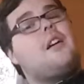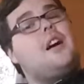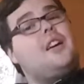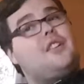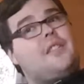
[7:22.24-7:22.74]

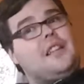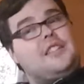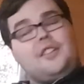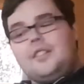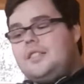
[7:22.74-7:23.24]
I got that
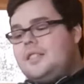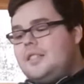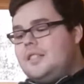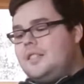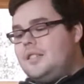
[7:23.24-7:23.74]
signed,
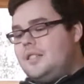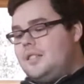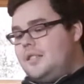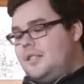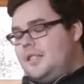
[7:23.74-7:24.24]

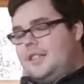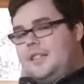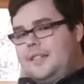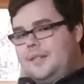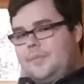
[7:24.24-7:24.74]
the
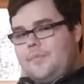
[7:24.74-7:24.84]
CD,